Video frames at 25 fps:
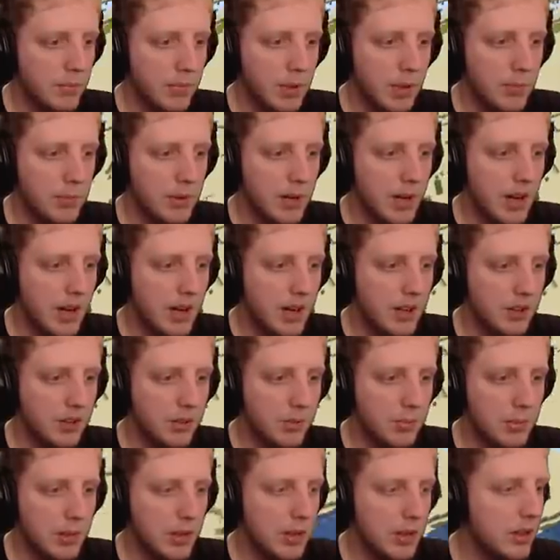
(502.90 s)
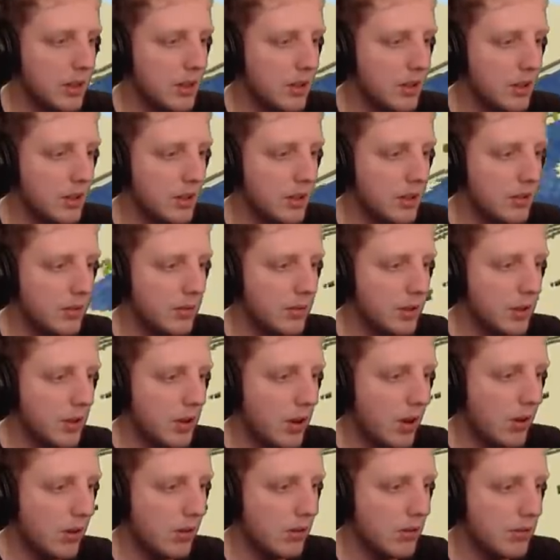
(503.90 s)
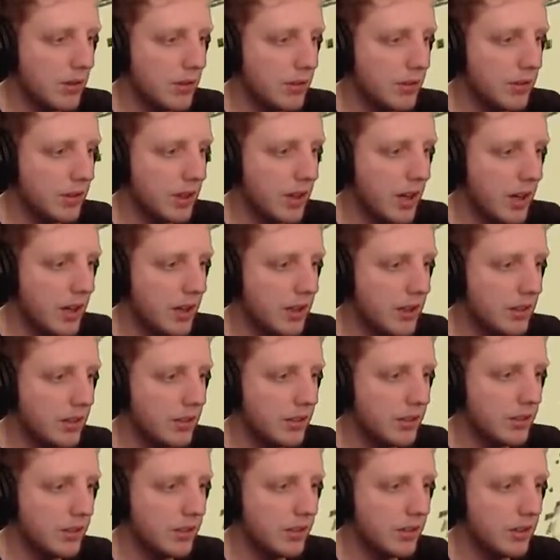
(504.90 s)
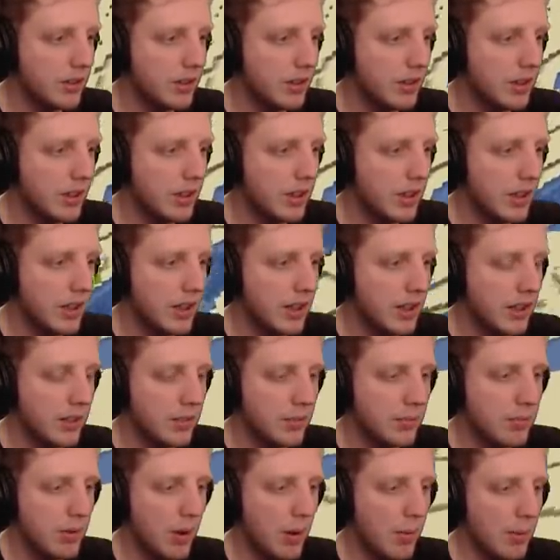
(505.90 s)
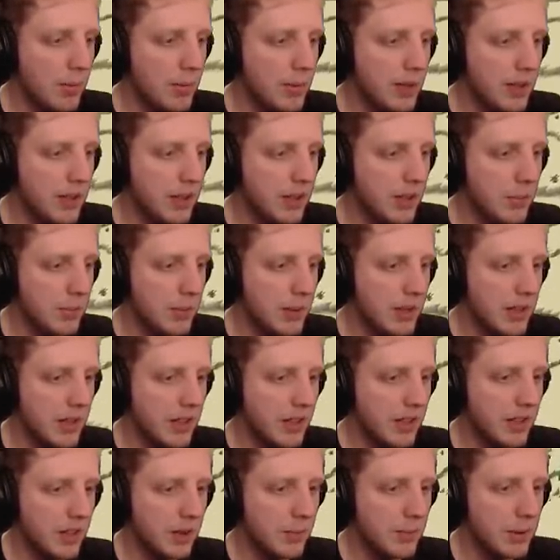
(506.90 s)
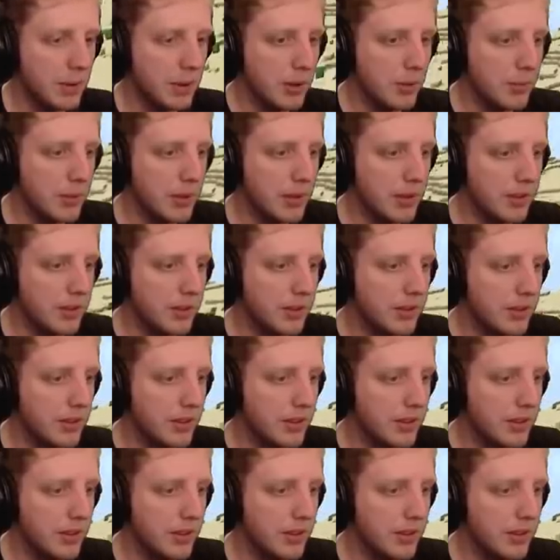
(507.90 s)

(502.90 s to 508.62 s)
Keep your eyes peeled for coral reefs, guys. There's probably going to be a pyramid